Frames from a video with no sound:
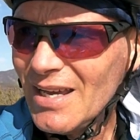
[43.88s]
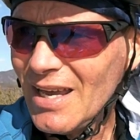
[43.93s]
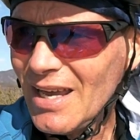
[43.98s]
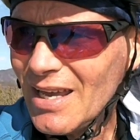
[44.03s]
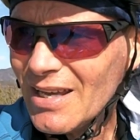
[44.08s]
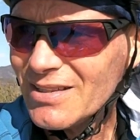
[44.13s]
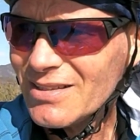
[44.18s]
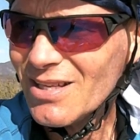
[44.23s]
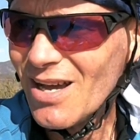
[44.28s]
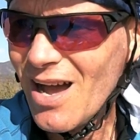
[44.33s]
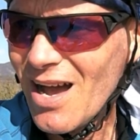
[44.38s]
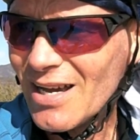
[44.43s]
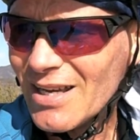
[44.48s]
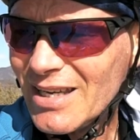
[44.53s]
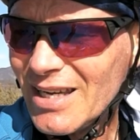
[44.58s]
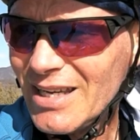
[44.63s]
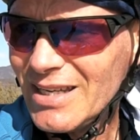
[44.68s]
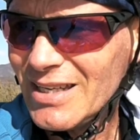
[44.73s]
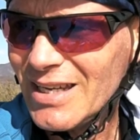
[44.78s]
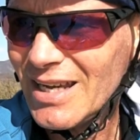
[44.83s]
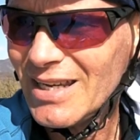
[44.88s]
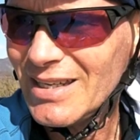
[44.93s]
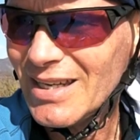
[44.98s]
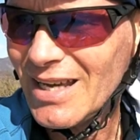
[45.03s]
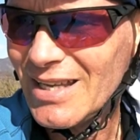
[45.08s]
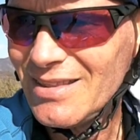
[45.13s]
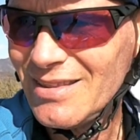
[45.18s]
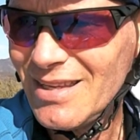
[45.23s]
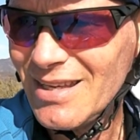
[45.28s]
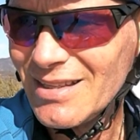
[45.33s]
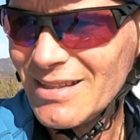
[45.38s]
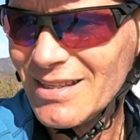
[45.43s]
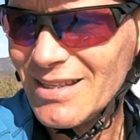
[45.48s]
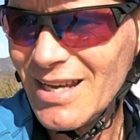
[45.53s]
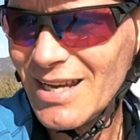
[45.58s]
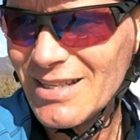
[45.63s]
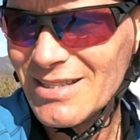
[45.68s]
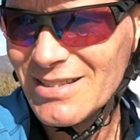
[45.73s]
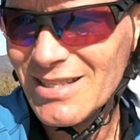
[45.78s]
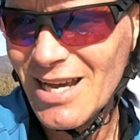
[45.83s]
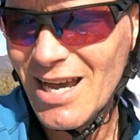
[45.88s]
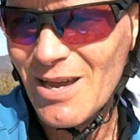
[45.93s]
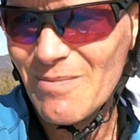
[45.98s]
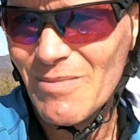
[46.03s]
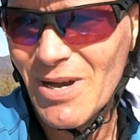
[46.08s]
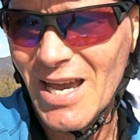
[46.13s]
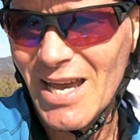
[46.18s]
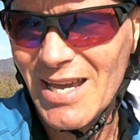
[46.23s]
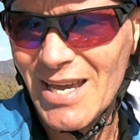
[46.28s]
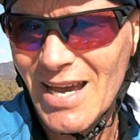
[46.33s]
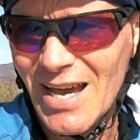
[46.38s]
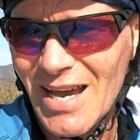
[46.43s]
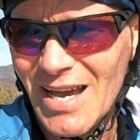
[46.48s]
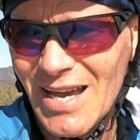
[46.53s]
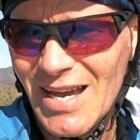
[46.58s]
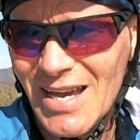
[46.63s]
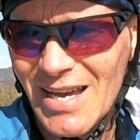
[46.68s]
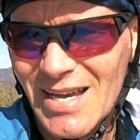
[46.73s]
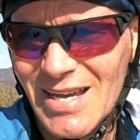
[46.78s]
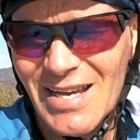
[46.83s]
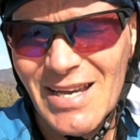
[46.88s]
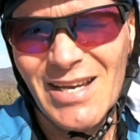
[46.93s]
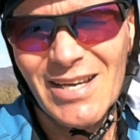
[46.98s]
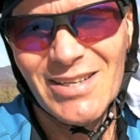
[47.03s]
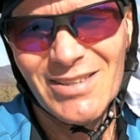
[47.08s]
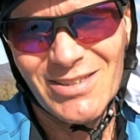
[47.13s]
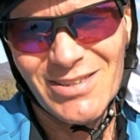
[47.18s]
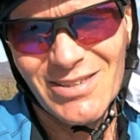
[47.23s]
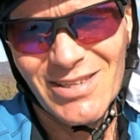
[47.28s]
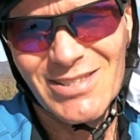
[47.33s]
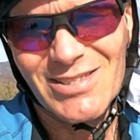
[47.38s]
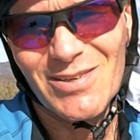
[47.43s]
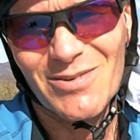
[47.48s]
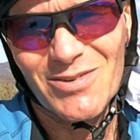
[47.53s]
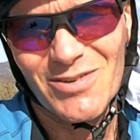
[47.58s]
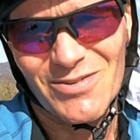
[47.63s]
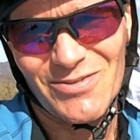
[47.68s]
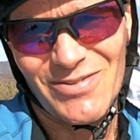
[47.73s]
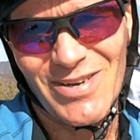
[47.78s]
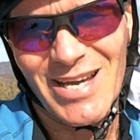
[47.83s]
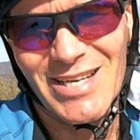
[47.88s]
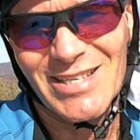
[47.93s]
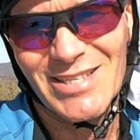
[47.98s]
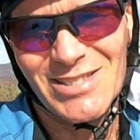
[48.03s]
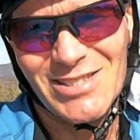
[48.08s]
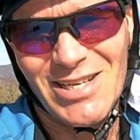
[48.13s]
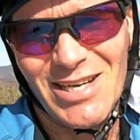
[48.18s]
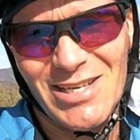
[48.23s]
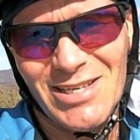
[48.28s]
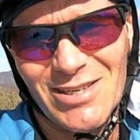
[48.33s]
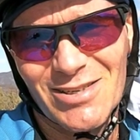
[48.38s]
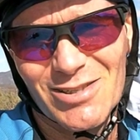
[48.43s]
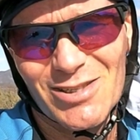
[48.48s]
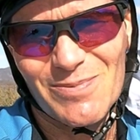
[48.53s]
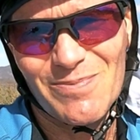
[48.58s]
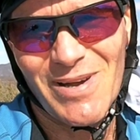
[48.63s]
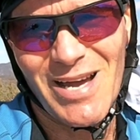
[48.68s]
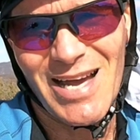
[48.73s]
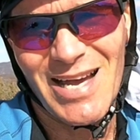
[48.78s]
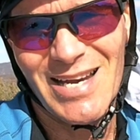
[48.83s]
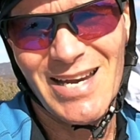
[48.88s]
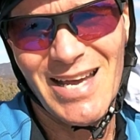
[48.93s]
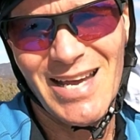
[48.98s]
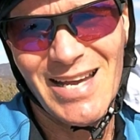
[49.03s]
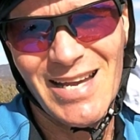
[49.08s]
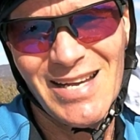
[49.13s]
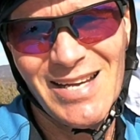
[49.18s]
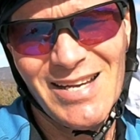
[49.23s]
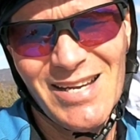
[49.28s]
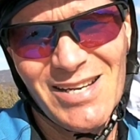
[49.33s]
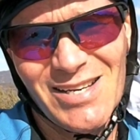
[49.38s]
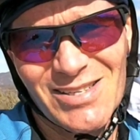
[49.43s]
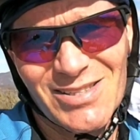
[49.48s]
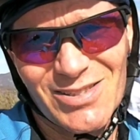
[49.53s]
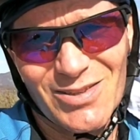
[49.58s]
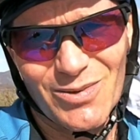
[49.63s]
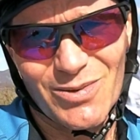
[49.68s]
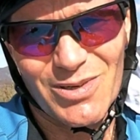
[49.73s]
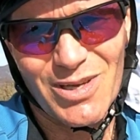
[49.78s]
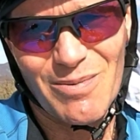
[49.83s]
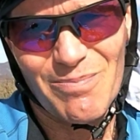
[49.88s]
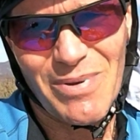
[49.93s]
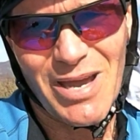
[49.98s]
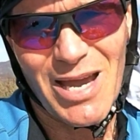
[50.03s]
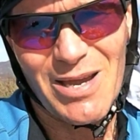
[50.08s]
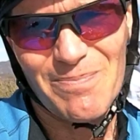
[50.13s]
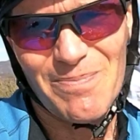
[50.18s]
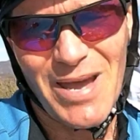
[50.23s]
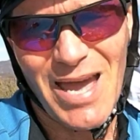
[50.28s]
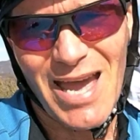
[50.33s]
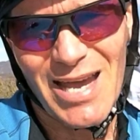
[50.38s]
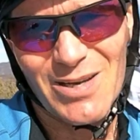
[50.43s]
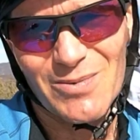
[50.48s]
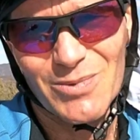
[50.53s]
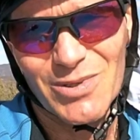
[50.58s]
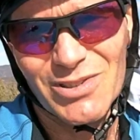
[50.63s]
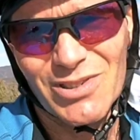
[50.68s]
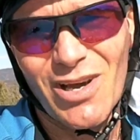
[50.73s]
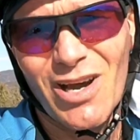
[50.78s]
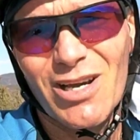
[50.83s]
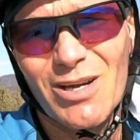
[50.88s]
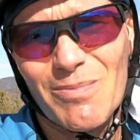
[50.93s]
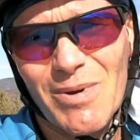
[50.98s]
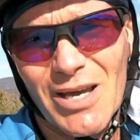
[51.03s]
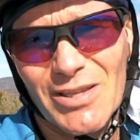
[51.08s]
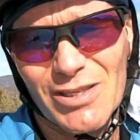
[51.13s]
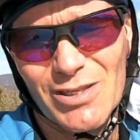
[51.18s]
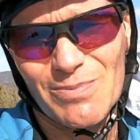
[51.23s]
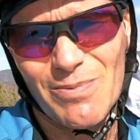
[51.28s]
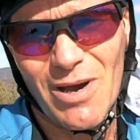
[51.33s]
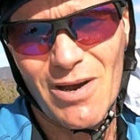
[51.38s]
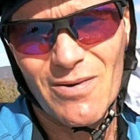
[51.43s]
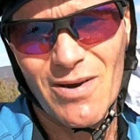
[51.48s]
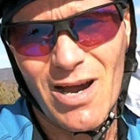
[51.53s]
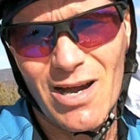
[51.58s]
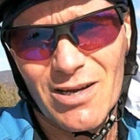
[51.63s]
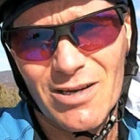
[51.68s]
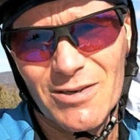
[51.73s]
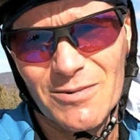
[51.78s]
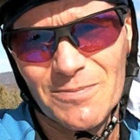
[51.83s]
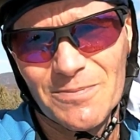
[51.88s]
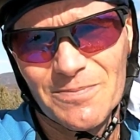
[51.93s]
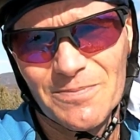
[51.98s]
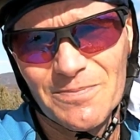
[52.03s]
and talking, and I think the next time I do this I'm going to find a shadier spot. So we'll get back and we'll talk about the spot rocker.